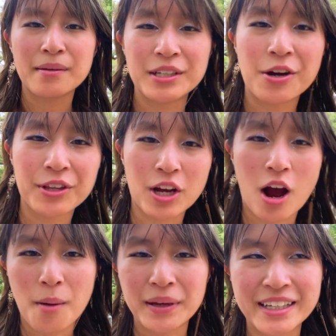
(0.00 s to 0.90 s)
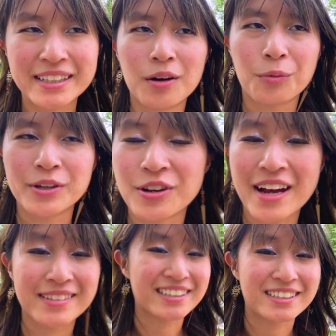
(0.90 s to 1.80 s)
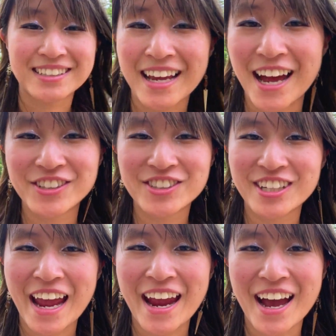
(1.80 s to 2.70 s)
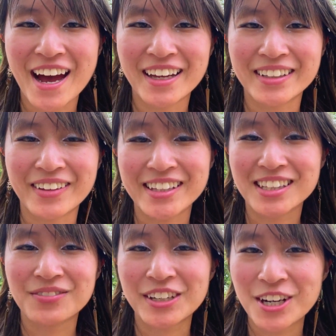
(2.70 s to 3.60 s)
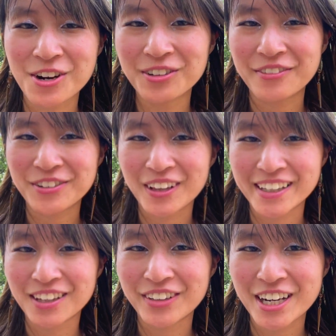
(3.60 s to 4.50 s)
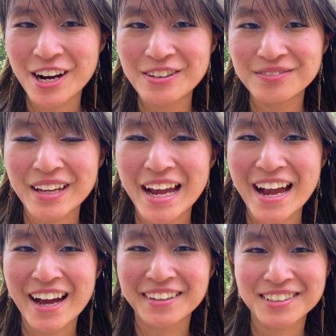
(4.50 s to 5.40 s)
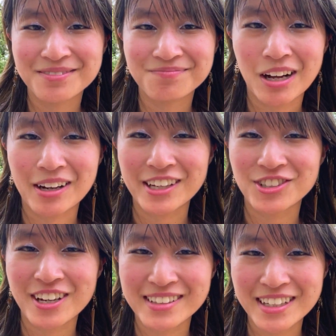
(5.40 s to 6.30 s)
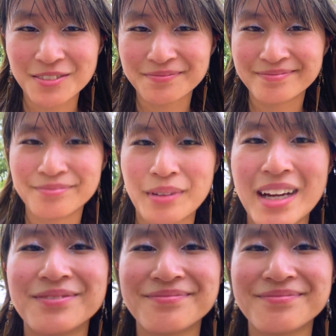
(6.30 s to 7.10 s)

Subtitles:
me know in the comments what you guys like to sketch, and like this video if you like the video, and I'll catch you guys later. Bye.